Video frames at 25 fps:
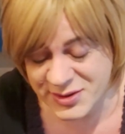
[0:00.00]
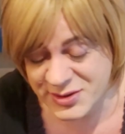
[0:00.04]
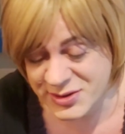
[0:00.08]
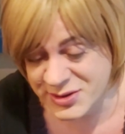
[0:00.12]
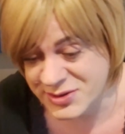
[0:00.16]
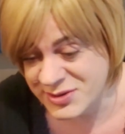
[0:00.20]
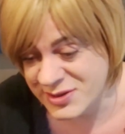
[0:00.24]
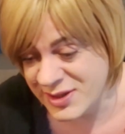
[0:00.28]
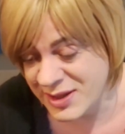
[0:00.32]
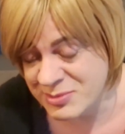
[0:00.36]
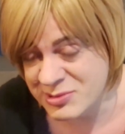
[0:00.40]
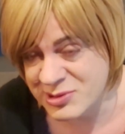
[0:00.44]
it's
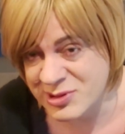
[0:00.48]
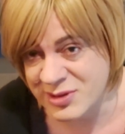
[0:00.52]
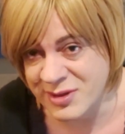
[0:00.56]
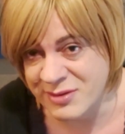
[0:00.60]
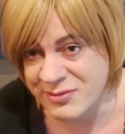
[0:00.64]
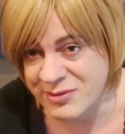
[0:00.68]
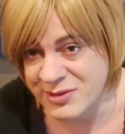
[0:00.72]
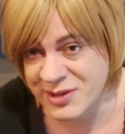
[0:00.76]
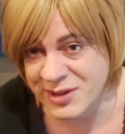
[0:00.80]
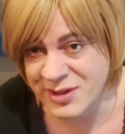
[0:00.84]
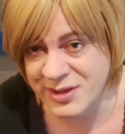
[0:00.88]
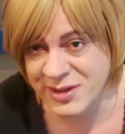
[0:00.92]
just
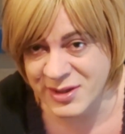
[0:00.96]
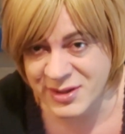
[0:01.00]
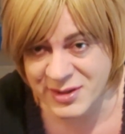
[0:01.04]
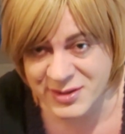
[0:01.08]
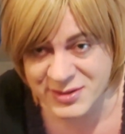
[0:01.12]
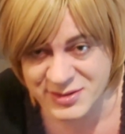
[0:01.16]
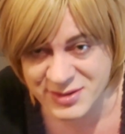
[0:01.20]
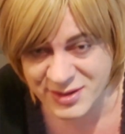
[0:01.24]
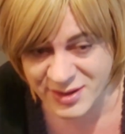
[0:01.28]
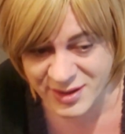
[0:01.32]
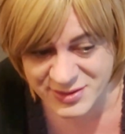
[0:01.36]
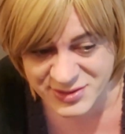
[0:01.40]
absolutely
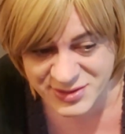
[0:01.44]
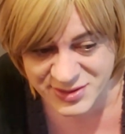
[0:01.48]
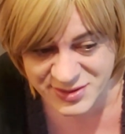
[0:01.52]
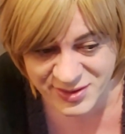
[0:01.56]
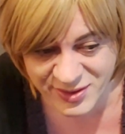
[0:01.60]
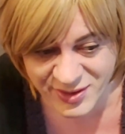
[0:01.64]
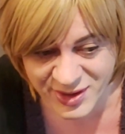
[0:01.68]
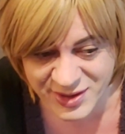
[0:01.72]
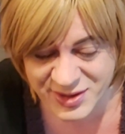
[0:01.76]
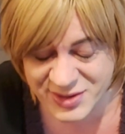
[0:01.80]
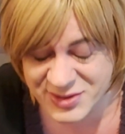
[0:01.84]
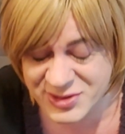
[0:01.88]
ridiculous. I
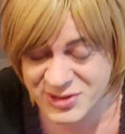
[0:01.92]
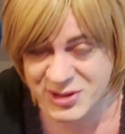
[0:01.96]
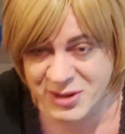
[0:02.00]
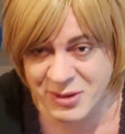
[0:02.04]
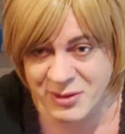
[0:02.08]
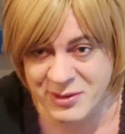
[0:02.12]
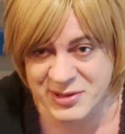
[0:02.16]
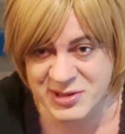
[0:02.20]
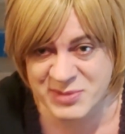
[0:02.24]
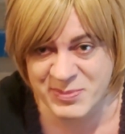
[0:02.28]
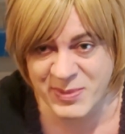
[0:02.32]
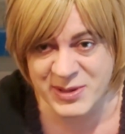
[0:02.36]
just find it
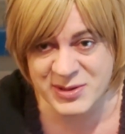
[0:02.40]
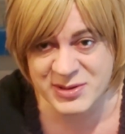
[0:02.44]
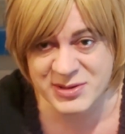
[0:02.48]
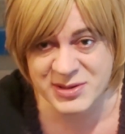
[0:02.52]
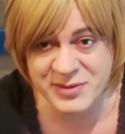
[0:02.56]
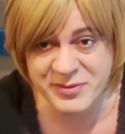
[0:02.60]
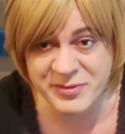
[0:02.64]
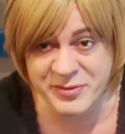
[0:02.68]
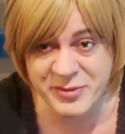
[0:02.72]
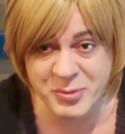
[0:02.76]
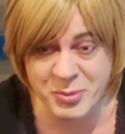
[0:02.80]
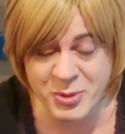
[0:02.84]
so
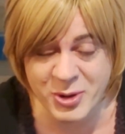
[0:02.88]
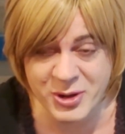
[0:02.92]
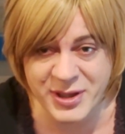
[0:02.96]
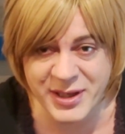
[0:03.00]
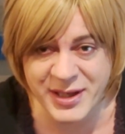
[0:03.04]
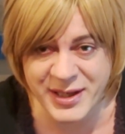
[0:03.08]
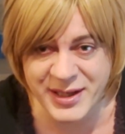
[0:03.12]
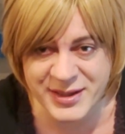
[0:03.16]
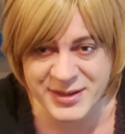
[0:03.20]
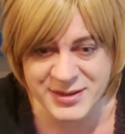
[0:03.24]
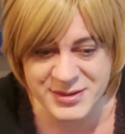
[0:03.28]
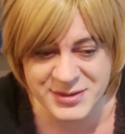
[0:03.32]
expensive for what
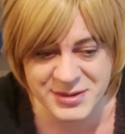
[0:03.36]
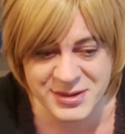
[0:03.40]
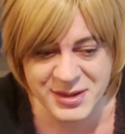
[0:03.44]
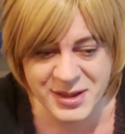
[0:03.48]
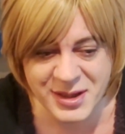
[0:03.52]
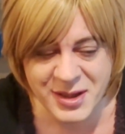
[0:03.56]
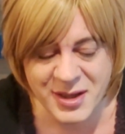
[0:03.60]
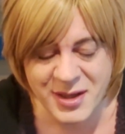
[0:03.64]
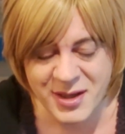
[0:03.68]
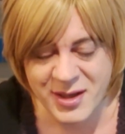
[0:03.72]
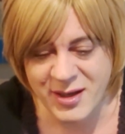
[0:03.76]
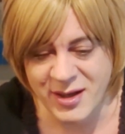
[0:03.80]
it is.
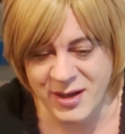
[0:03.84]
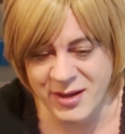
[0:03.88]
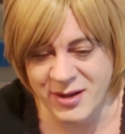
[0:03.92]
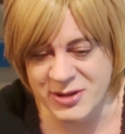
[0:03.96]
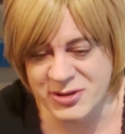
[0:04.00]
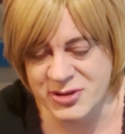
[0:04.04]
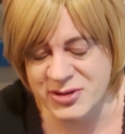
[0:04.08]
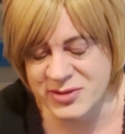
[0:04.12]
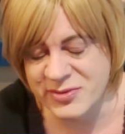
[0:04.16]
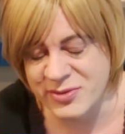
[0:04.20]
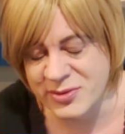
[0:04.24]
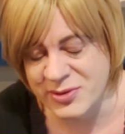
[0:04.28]
And
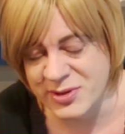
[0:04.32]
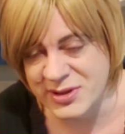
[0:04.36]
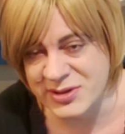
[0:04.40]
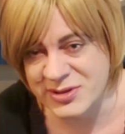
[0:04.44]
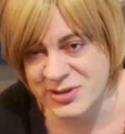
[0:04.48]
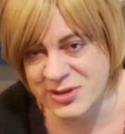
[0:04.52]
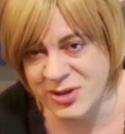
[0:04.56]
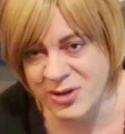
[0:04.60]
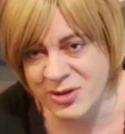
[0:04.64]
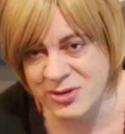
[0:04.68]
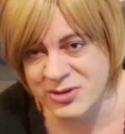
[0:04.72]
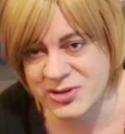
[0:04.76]
I just thought
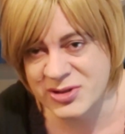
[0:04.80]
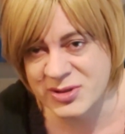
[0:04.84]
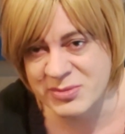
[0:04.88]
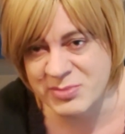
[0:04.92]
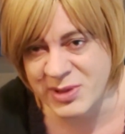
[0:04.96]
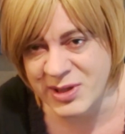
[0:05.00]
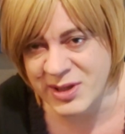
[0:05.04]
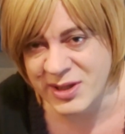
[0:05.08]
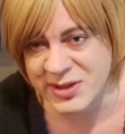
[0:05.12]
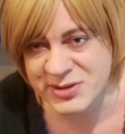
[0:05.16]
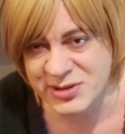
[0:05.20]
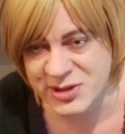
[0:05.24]
there's got to
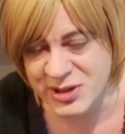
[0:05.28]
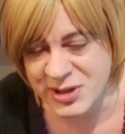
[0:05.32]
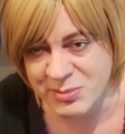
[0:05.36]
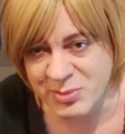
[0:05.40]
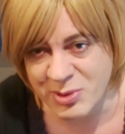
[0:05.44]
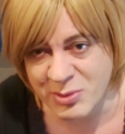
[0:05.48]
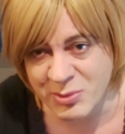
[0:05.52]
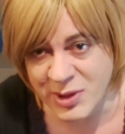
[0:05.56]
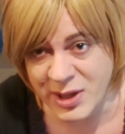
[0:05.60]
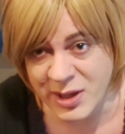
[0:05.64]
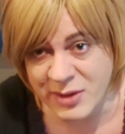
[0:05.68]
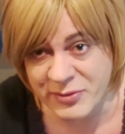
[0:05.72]
be a
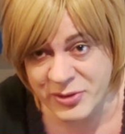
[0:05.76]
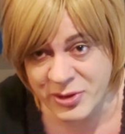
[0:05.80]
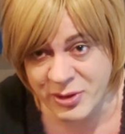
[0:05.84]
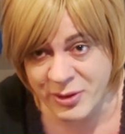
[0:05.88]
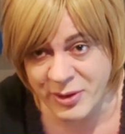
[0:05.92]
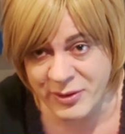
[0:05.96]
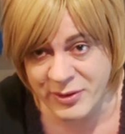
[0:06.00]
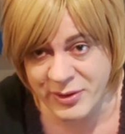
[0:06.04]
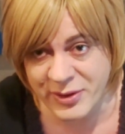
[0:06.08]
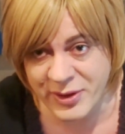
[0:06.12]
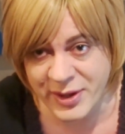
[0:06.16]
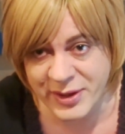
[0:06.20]
cheaper way of
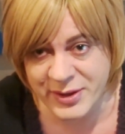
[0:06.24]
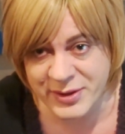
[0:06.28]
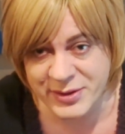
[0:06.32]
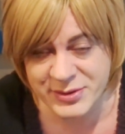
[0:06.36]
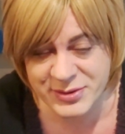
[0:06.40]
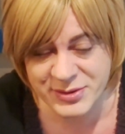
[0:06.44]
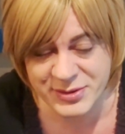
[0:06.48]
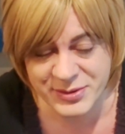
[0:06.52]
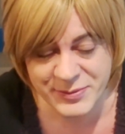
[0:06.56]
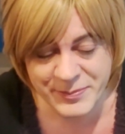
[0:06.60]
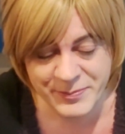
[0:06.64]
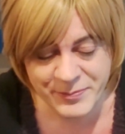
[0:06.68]
doing
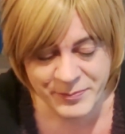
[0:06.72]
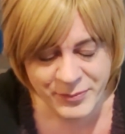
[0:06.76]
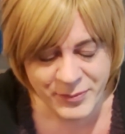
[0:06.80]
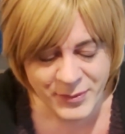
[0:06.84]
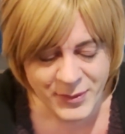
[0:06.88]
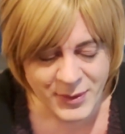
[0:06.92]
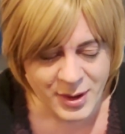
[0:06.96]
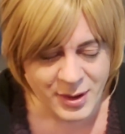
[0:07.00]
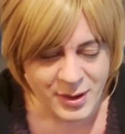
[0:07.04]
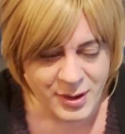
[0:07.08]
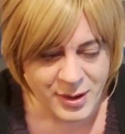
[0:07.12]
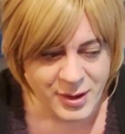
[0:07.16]
things.
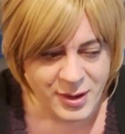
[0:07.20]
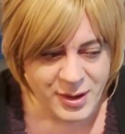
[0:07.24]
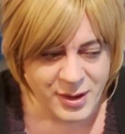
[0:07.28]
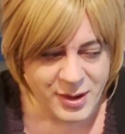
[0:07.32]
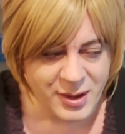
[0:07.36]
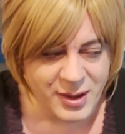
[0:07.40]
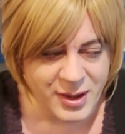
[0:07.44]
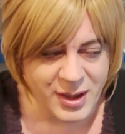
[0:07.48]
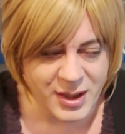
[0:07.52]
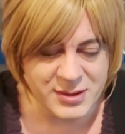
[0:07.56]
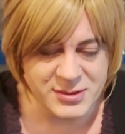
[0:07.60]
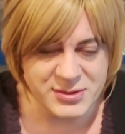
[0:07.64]

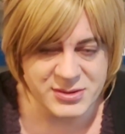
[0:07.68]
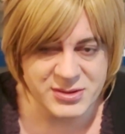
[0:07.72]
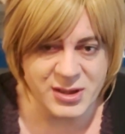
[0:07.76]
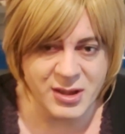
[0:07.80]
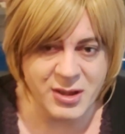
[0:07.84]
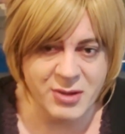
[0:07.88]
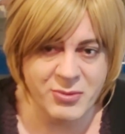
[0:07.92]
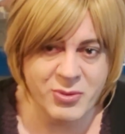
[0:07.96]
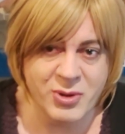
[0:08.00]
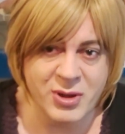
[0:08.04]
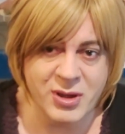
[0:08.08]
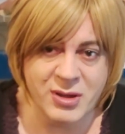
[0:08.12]
And
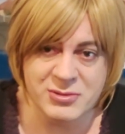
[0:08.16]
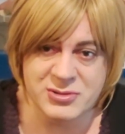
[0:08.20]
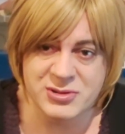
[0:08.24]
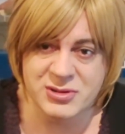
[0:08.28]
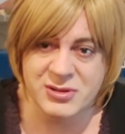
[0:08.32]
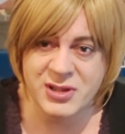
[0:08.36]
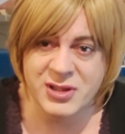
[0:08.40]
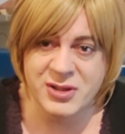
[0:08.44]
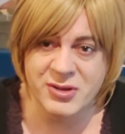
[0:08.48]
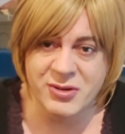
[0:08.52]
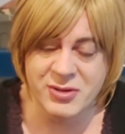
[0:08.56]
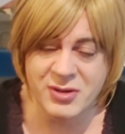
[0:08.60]
so when I
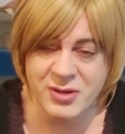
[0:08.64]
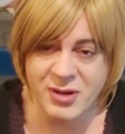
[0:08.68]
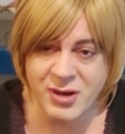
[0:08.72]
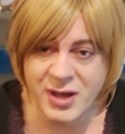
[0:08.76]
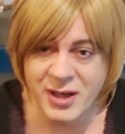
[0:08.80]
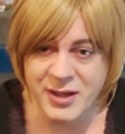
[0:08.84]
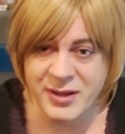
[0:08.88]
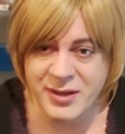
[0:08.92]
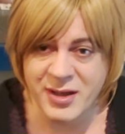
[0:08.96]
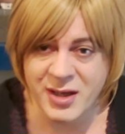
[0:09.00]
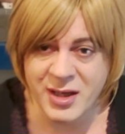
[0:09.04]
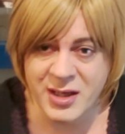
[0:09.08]
was looking
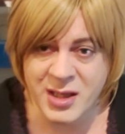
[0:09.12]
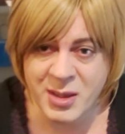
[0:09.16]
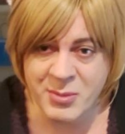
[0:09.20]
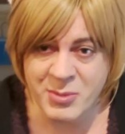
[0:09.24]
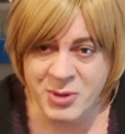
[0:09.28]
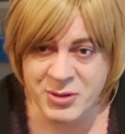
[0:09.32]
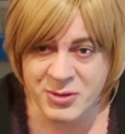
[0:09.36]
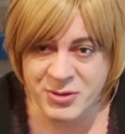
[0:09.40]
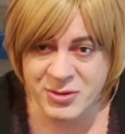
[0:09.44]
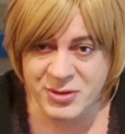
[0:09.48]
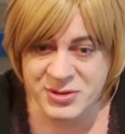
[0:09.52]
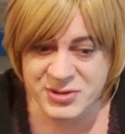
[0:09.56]
online, I
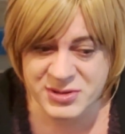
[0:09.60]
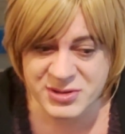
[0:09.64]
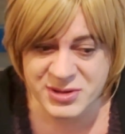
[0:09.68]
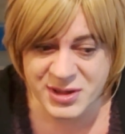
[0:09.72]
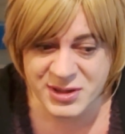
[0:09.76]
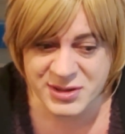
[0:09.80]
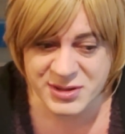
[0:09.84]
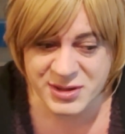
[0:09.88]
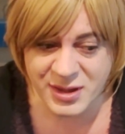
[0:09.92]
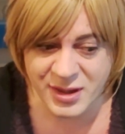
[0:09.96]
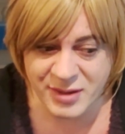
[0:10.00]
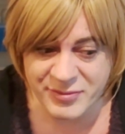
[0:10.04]
come across
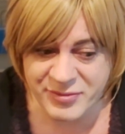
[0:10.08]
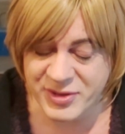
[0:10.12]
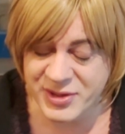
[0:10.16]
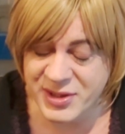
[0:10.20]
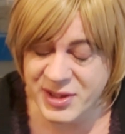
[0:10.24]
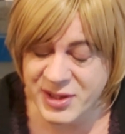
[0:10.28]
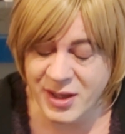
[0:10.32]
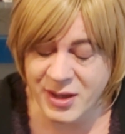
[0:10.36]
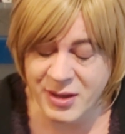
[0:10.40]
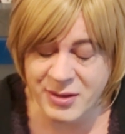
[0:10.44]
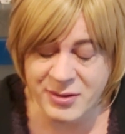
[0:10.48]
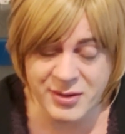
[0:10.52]
a
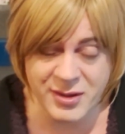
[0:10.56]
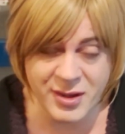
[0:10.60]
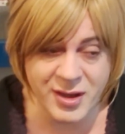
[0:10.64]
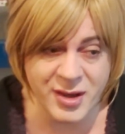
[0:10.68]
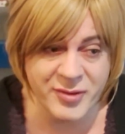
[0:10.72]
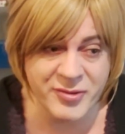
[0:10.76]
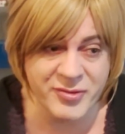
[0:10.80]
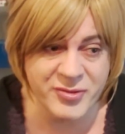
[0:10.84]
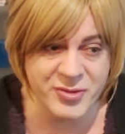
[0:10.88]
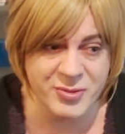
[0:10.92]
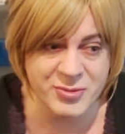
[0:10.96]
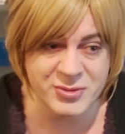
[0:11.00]
video that
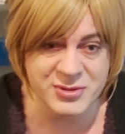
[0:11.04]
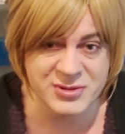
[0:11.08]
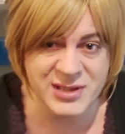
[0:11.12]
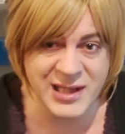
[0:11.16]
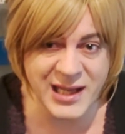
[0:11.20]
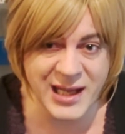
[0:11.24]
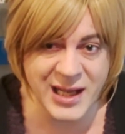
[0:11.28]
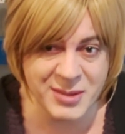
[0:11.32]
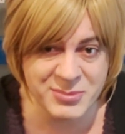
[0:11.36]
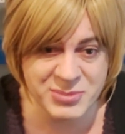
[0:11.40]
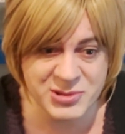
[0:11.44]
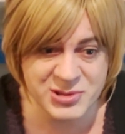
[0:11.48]
I thought
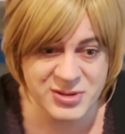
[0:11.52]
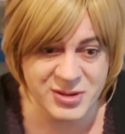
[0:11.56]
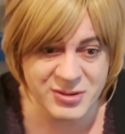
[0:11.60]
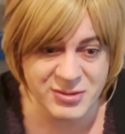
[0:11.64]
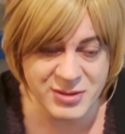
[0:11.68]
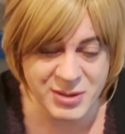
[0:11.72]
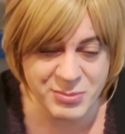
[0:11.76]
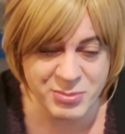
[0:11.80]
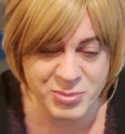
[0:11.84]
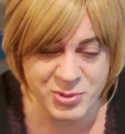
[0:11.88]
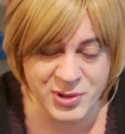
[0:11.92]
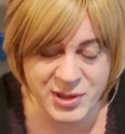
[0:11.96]
was
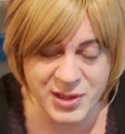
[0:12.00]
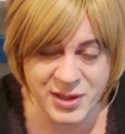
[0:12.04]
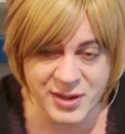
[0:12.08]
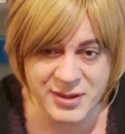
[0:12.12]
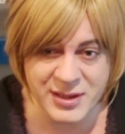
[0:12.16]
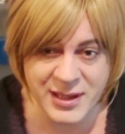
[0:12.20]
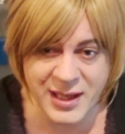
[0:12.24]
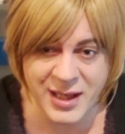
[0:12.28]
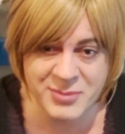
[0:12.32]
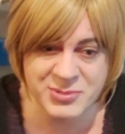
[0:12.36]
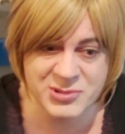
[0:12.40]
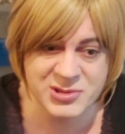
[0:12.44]
absolutely
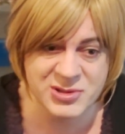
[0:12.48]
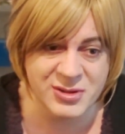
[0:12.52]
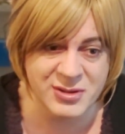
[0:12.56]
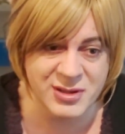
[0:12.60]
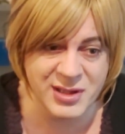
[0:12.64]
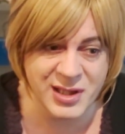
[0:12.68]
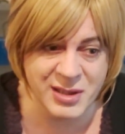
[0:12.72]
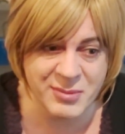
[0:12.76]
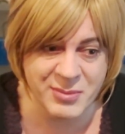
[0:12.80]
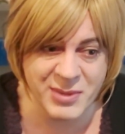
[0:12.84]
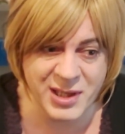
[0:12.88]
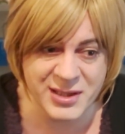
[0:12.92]
brilliant,
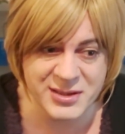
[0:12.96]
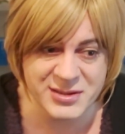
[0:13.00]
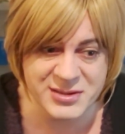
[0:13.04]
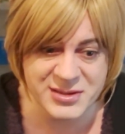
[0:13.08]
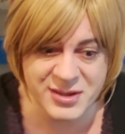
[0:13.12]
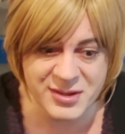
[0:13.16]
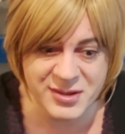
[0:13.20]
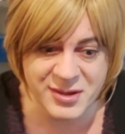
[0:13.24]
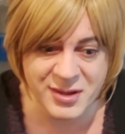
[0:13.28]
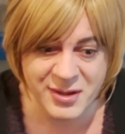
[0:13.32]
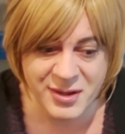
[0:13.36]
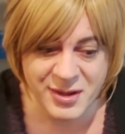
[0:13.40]
absolutely
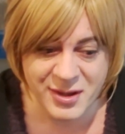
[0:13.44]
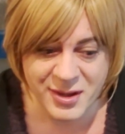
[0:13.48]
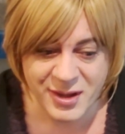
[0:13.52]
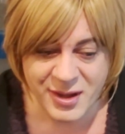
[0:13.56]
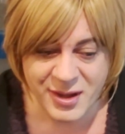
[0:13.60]
amazing.